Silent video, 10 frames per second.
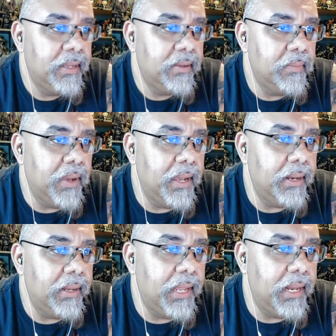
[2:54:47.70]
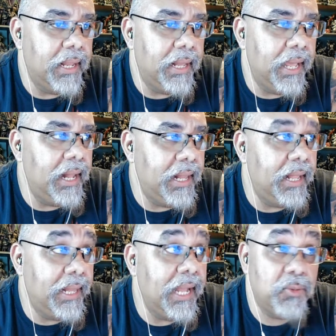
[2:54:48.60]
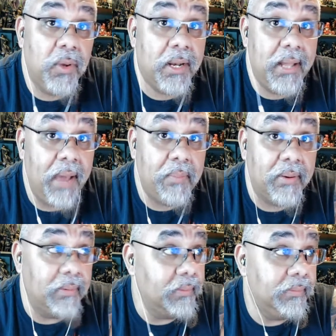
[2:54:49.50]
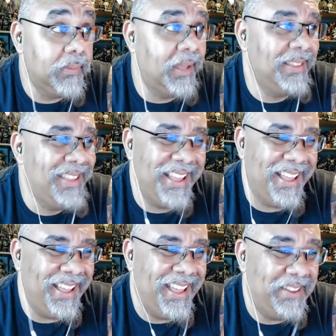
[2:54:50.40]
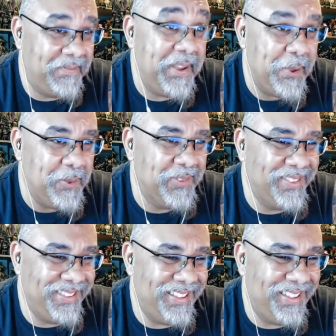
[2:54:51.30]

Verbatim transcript: but it, it, it and that's what happened. It failed,